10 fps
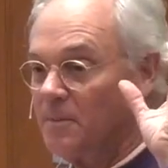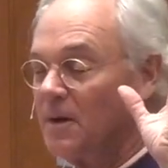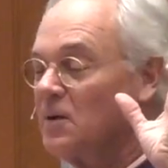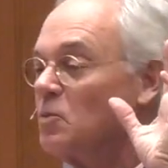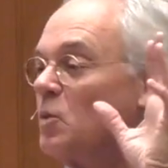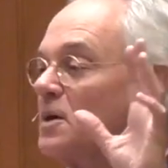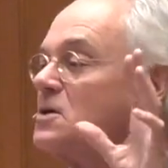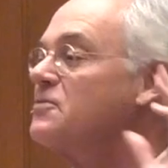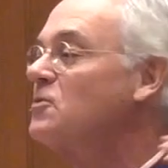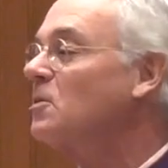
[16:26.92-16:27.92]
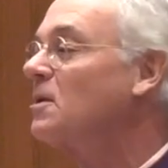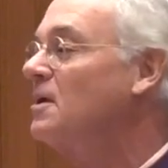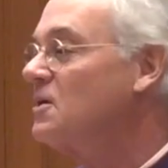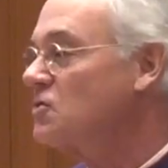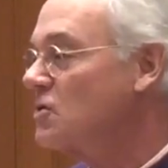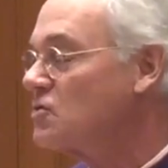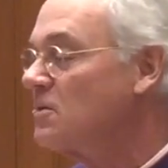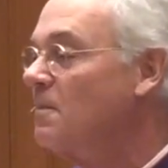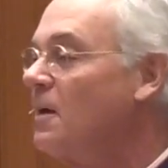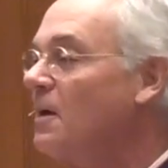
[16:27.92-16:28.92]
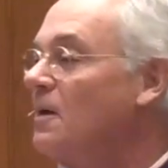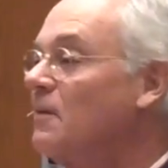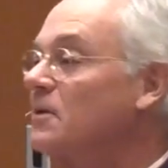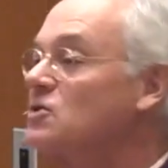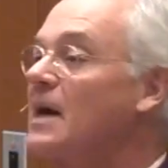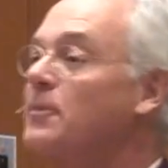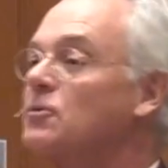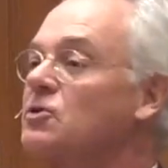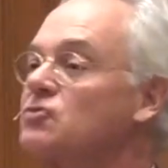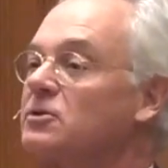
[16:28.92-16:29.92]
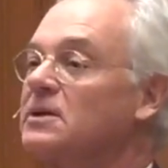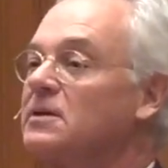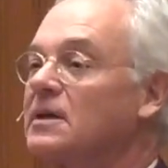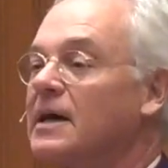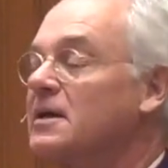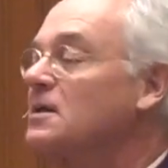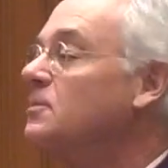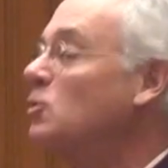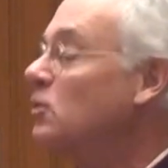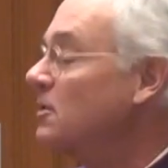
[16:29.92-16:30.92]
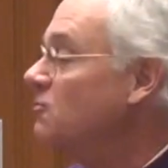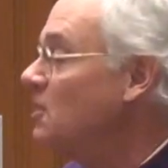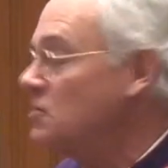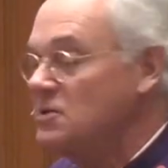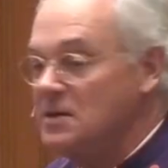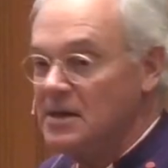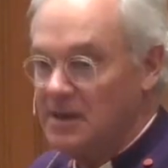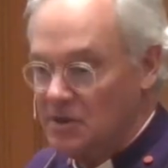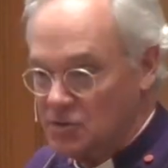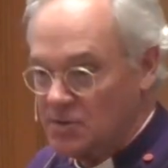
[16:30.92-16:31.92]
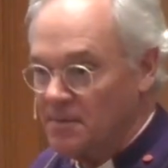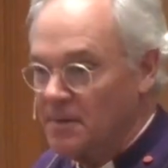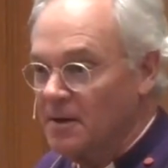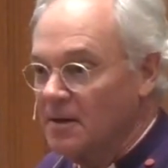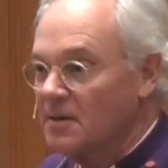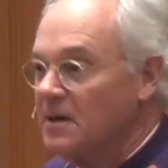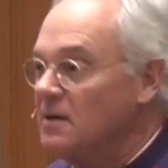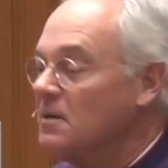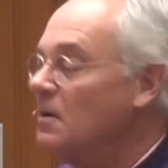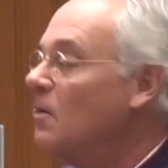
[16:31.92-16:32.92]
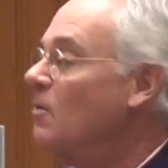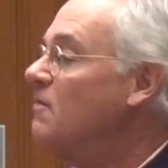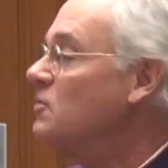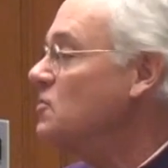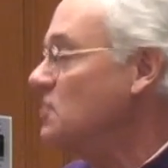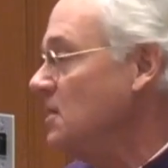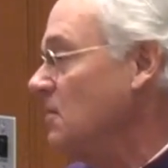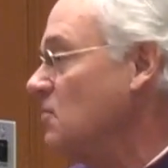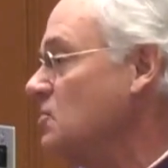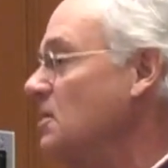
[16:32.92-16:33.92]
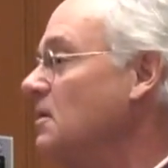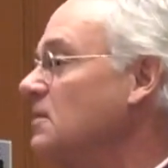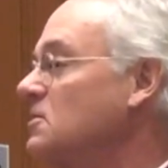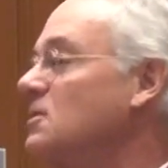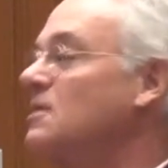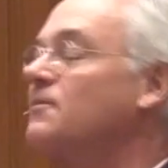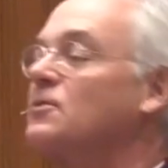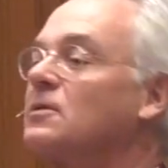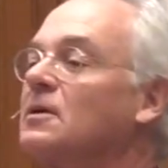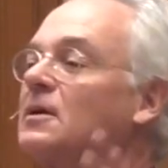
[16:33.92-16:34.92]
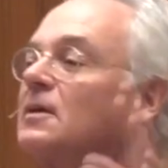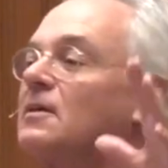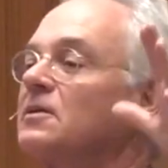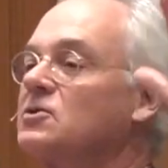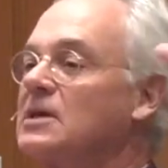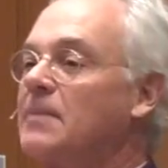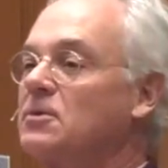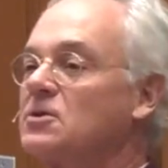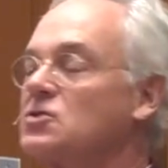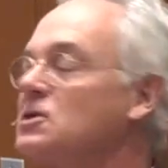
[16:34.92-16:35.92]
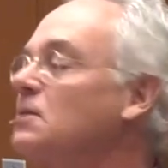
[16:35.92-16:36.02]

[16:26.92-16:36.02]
and wonderful system. The chapter is really the kind of the board of trustees. They are the overseers, and it's good for the chapter to see the